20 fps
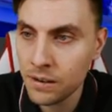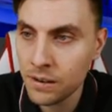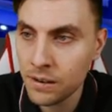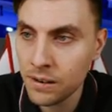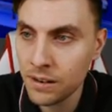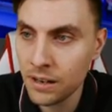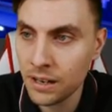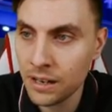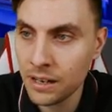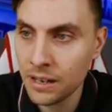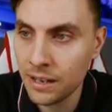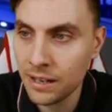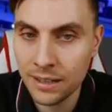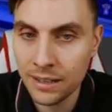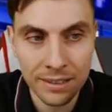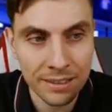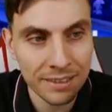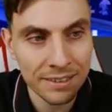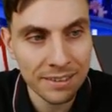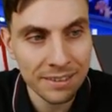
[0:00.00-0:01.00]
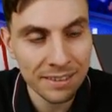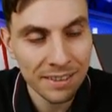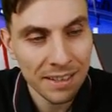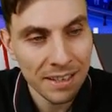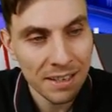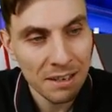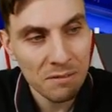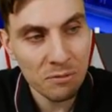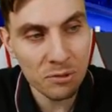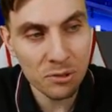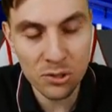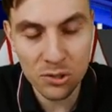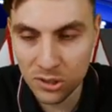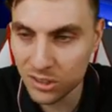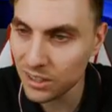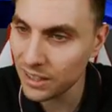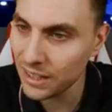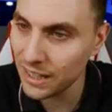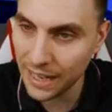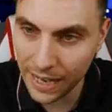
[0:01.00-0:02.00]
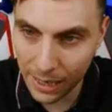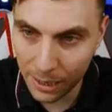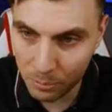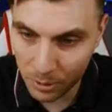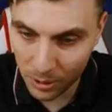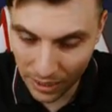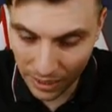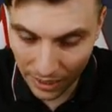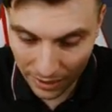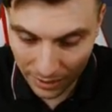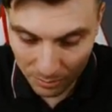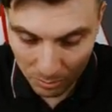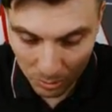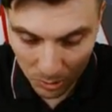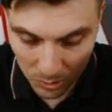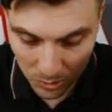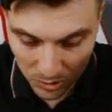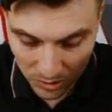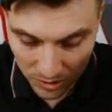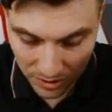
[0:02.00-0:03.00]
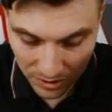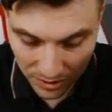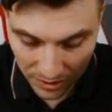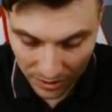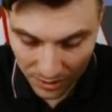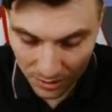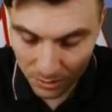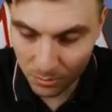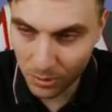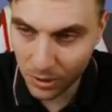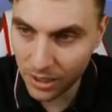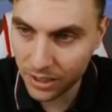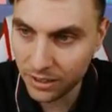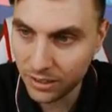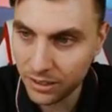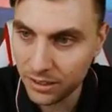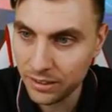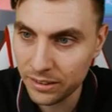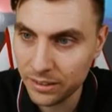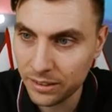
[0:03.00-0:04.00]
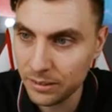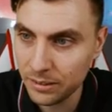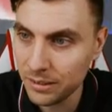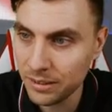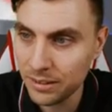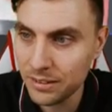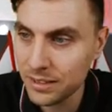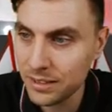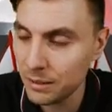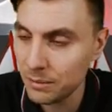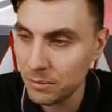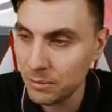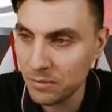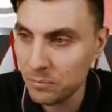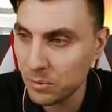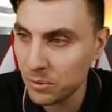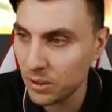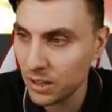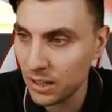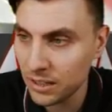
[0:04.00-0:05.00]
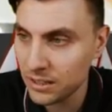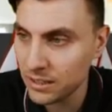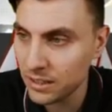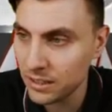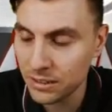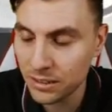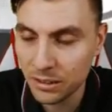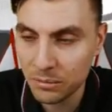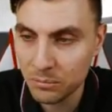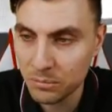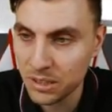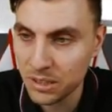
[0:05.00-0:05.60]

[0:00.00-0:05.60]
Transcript: ah, we just got that helping hand boost, this is where the, the T-Wave paralysis comes